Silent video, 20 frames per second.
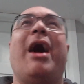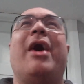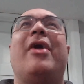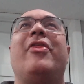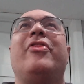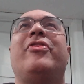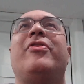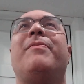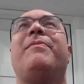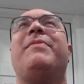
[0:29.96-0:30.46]

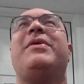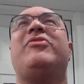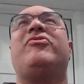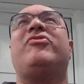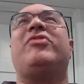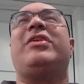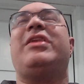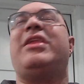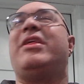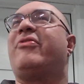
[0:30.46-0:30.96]
The
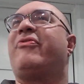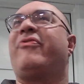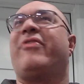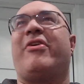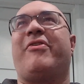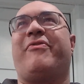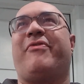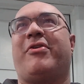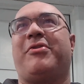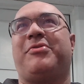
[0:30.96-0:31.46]
mission is
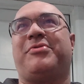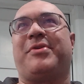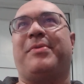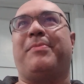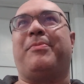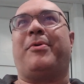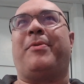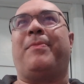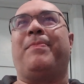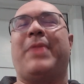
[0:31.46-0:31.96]
very, very
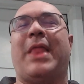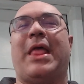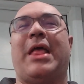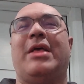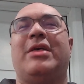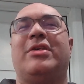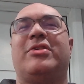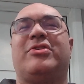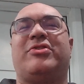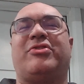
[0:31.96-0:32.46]
simple.
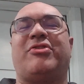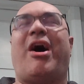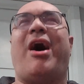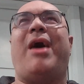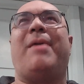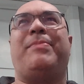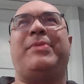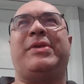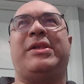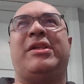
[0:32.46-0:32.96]

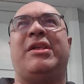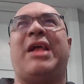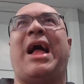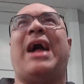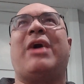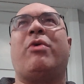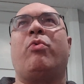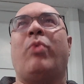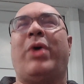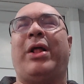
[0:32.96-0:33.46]
Stop
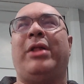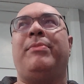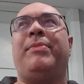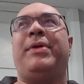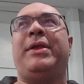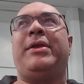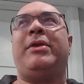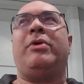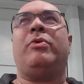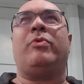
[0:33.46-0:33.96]
Jack
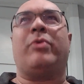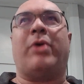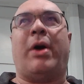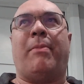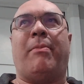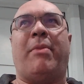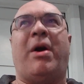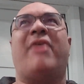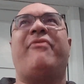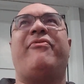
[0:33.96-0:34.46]
Wellman, a
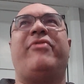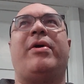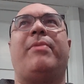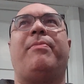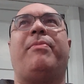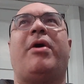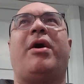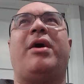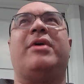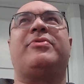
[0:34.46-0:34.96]
mafia
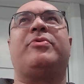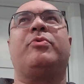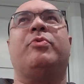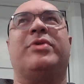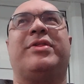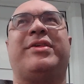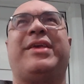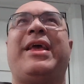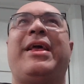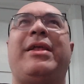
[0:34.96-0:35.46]
boss who
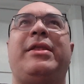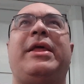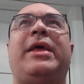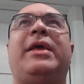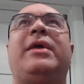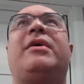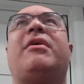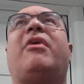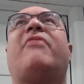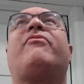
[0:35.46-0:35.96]
is
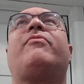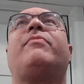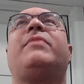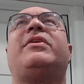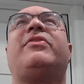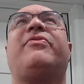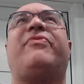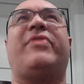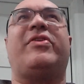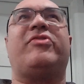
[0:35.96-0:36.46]
killing
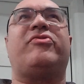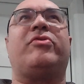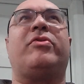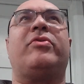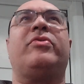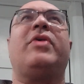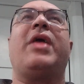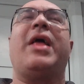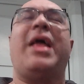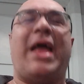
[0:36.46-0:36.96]
government
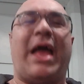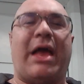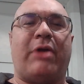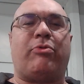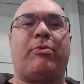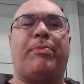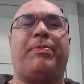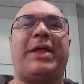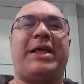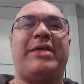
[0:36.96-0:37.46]
officials and
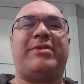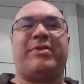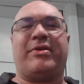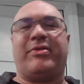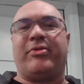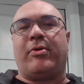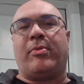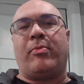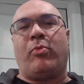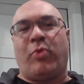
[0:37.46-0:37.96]

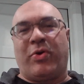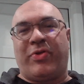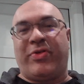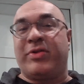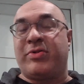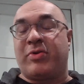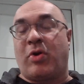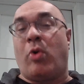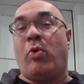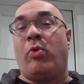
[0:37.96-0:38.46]
replacing them with
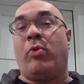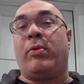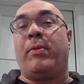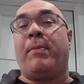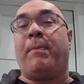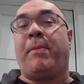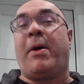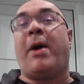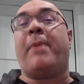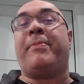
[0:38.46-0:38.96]
his own
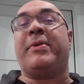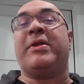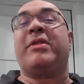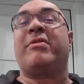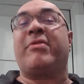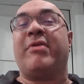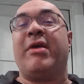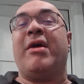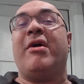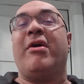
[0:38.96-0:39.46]

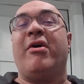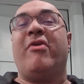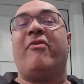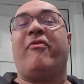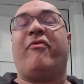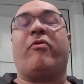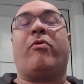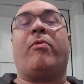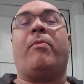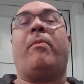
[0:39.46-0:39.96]
puppets
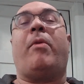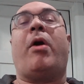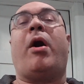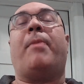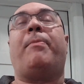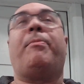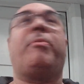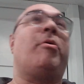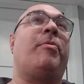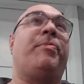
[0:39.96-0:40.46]
for
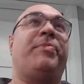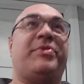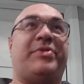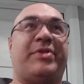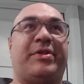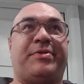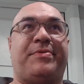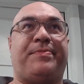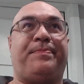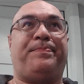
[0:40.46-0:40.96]
mob
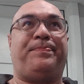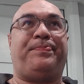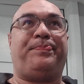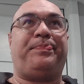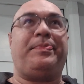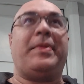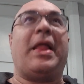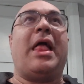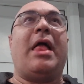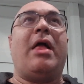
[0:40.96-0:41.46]
purposes.
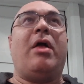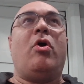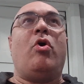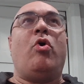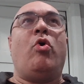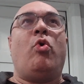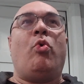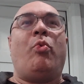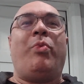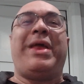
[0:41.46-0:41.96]

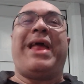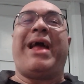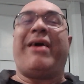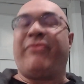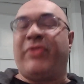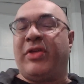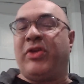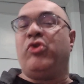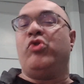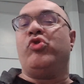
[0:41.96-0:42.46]
We have
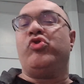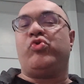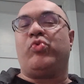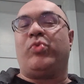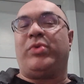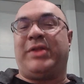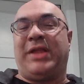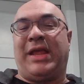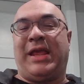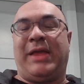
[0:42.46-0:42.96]
the
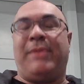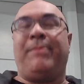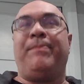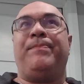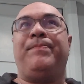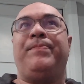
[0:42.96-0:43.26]
usual team,